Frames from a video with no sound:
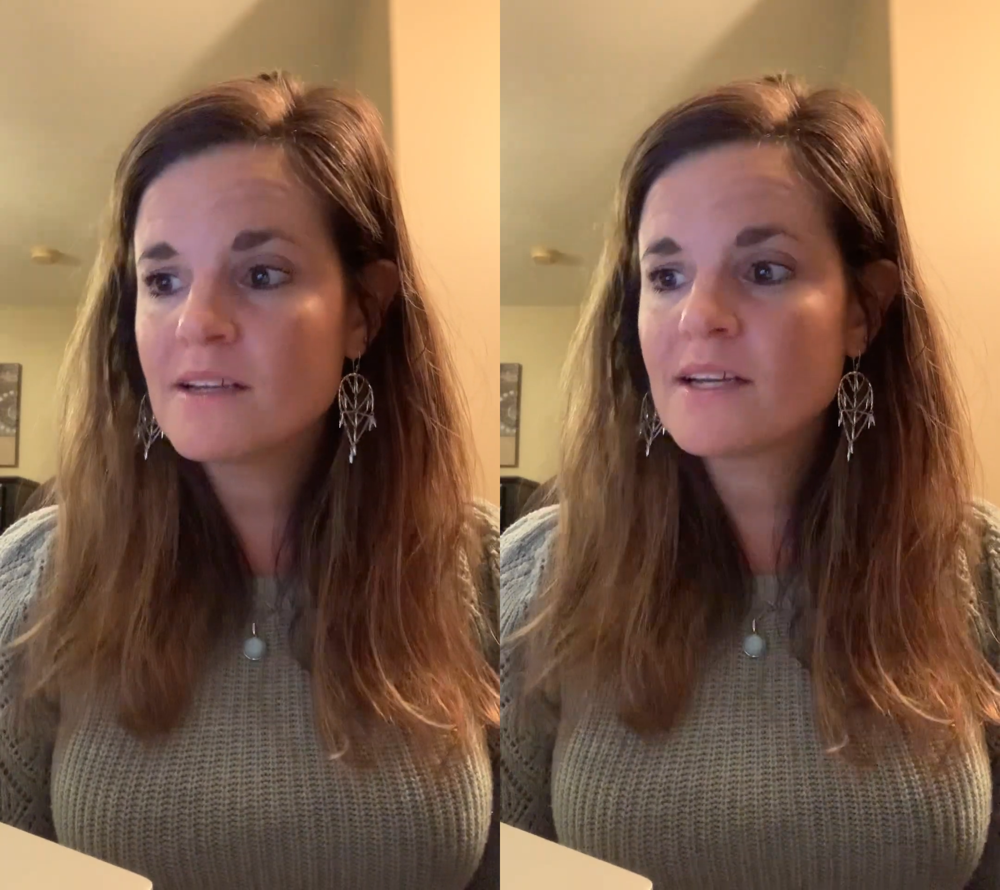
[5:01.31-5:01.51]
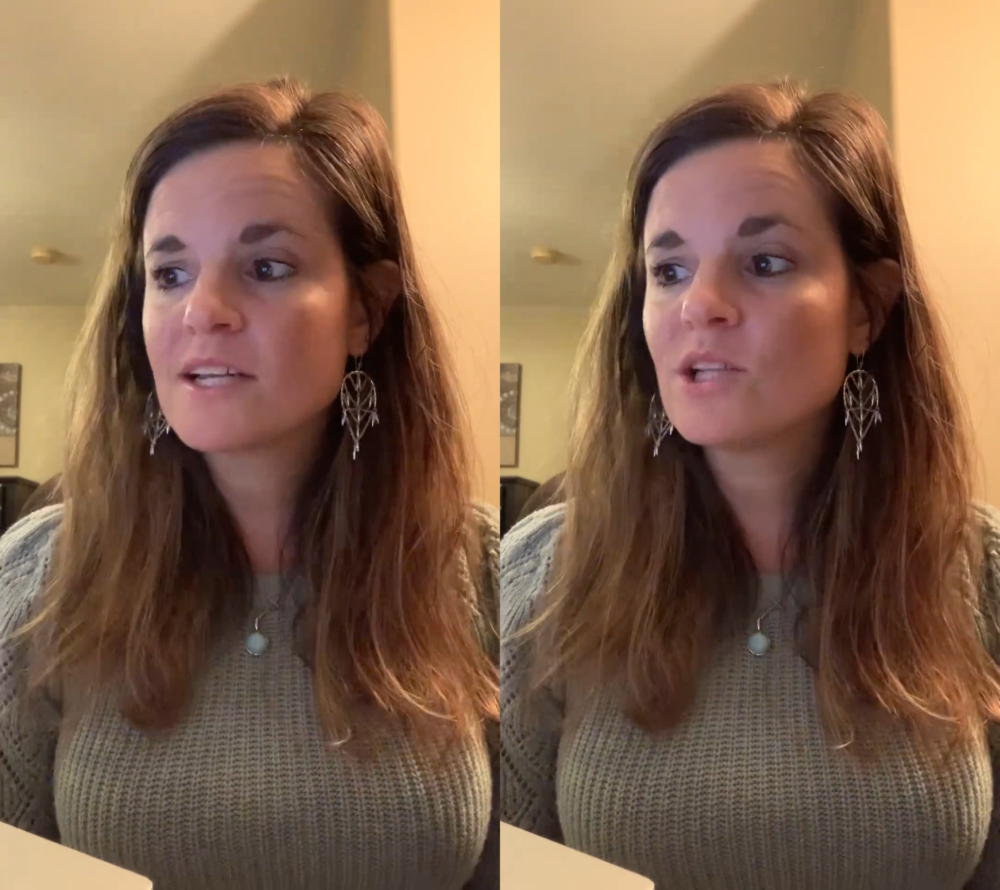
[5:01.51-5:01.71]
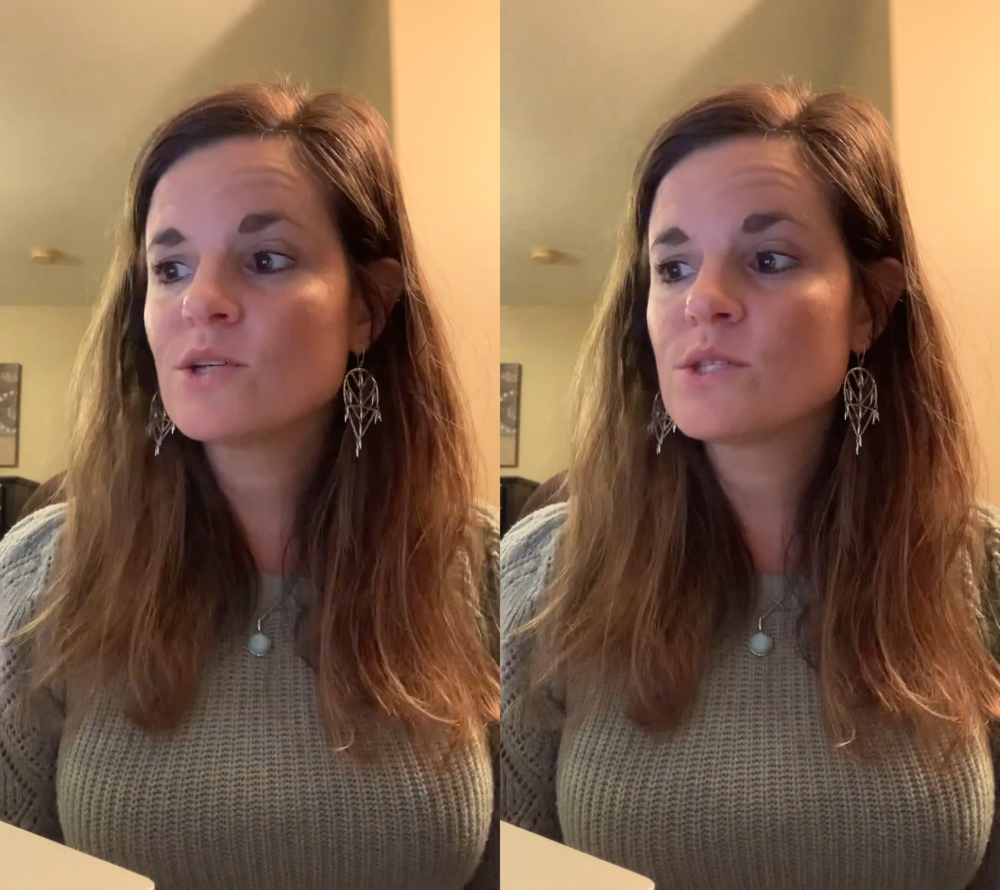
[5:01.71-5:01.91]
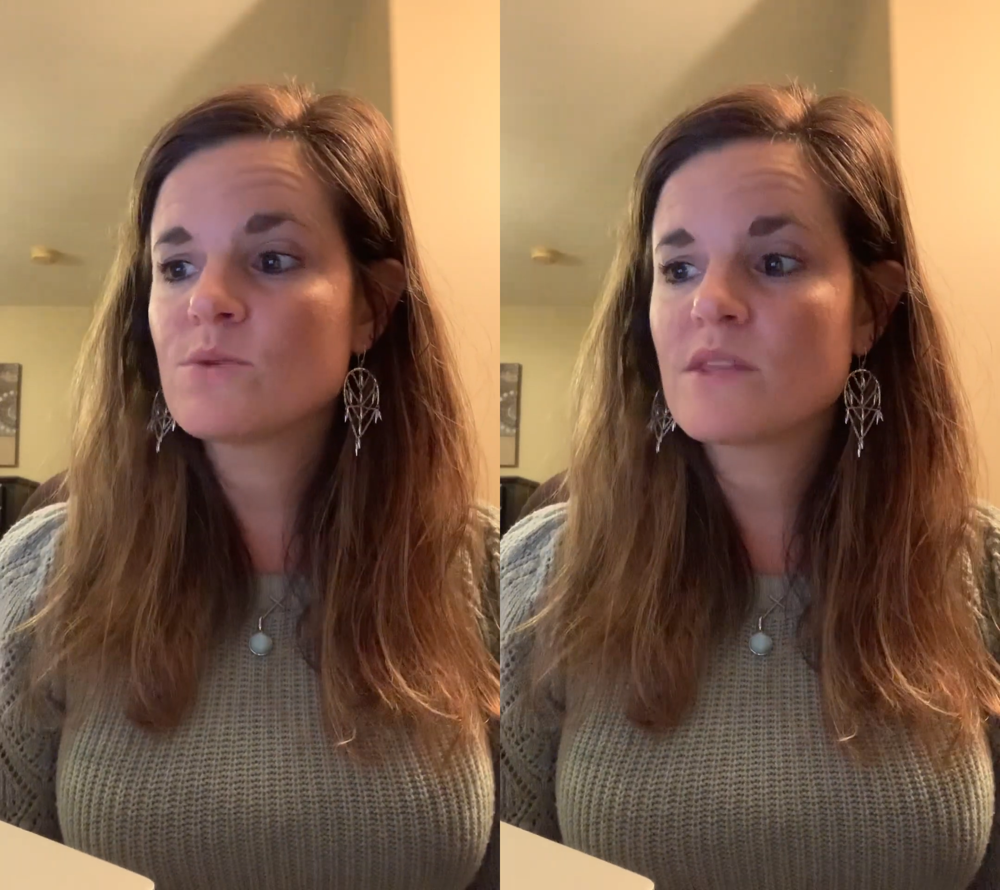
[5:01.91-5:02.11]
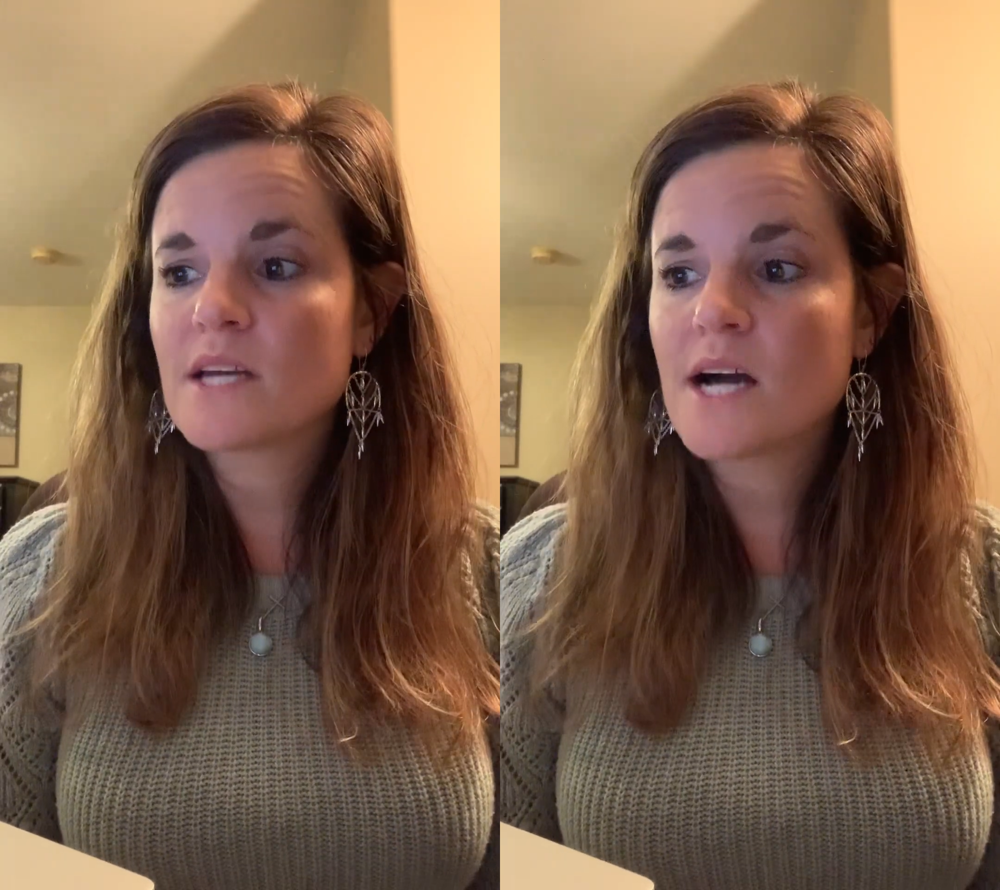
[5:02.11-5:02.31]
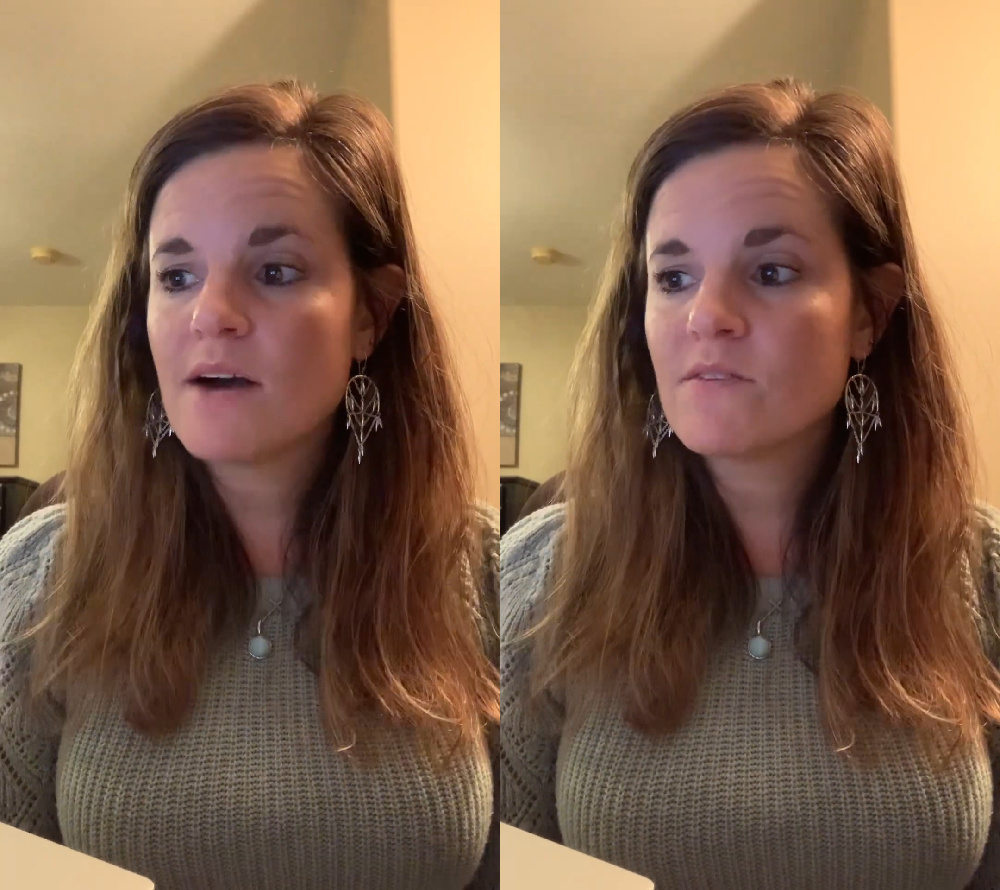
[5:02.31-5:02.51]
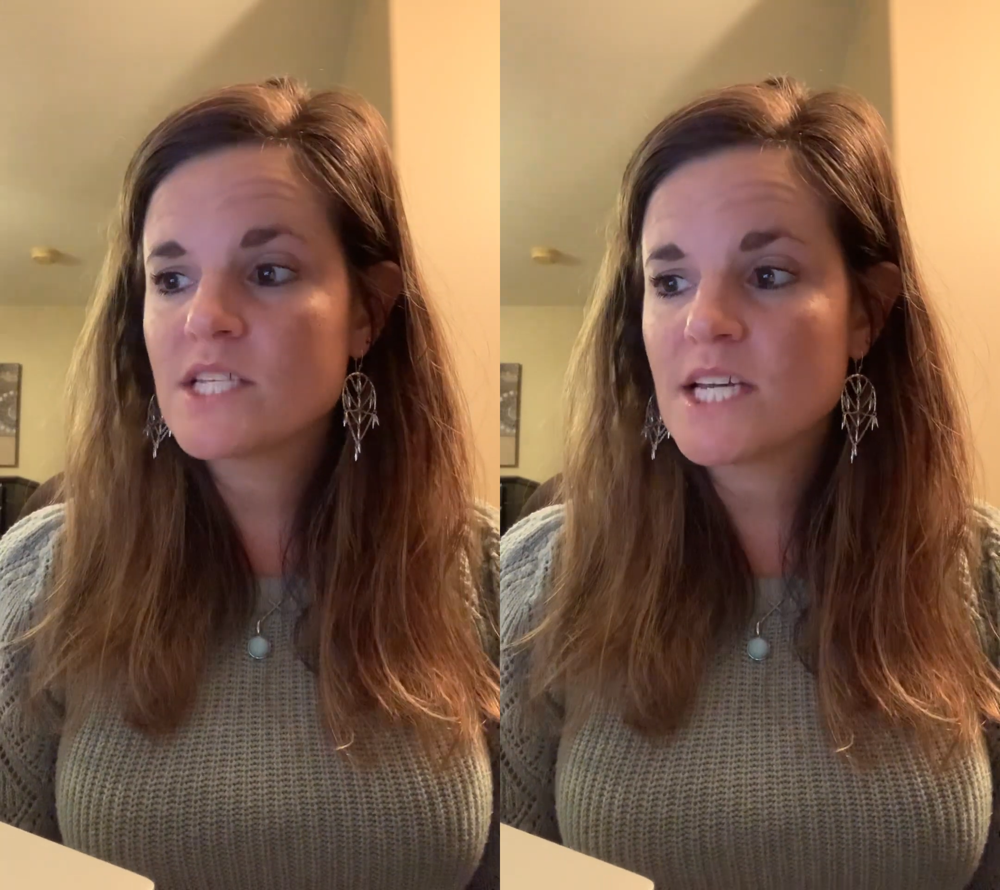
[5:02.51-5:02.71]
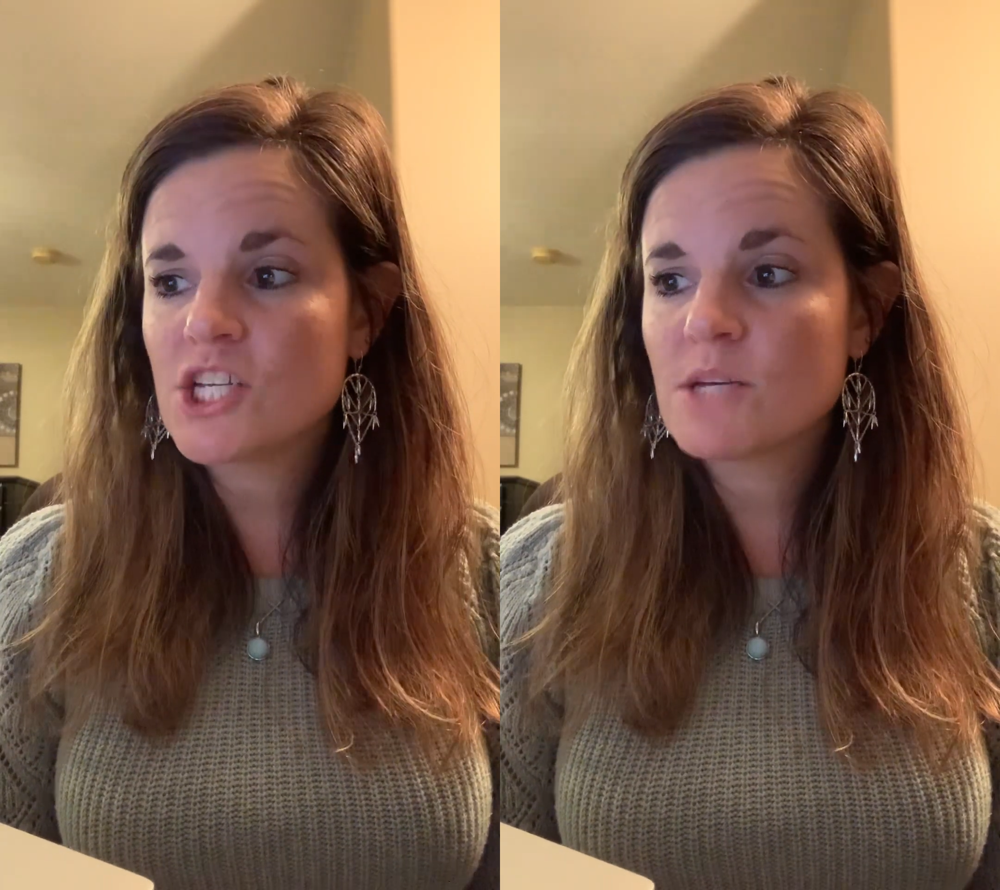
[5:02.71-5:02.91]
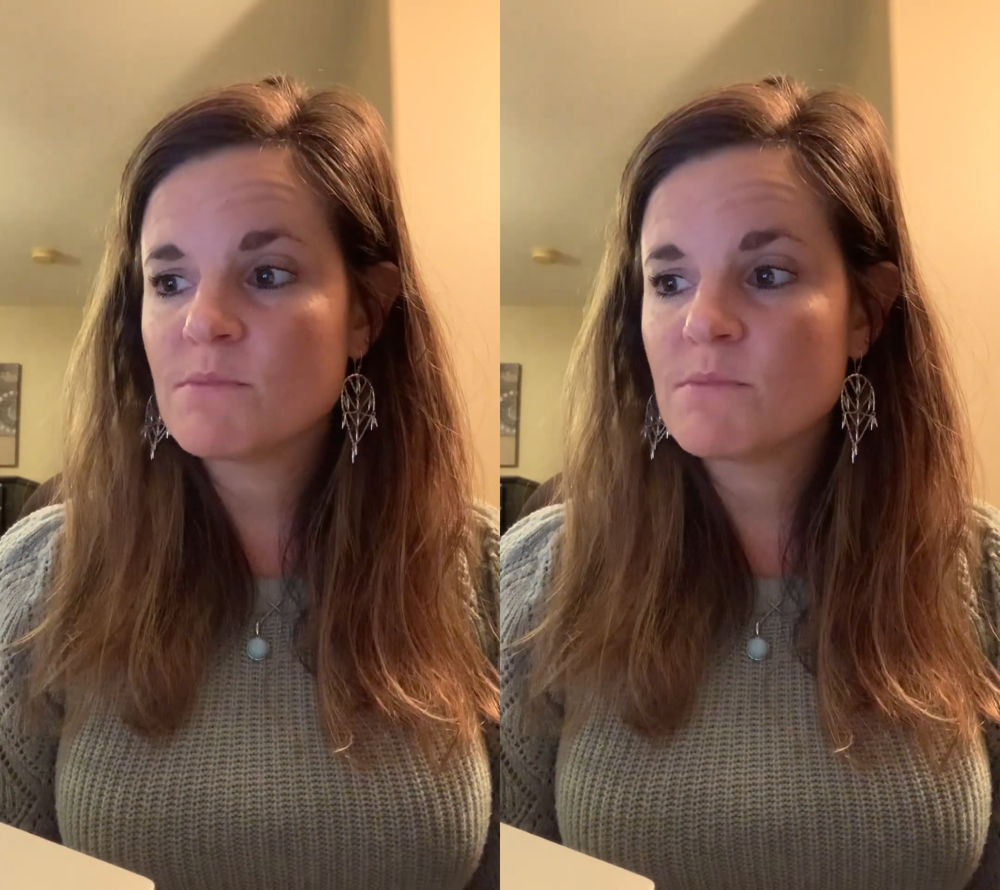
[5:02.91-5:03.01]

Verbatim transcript: concludes with a conversation